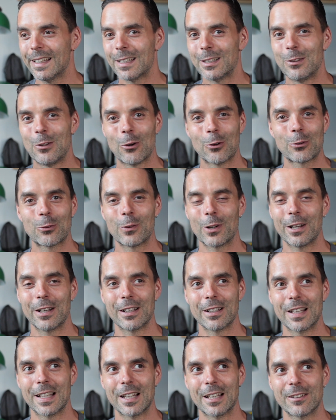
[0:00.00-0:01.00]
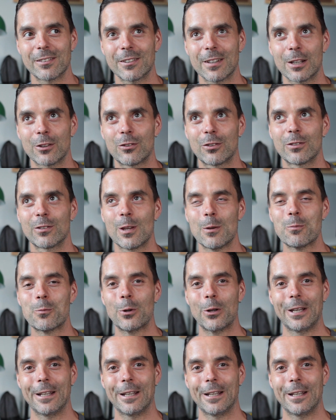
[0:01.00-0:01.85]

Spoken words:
those were such simple,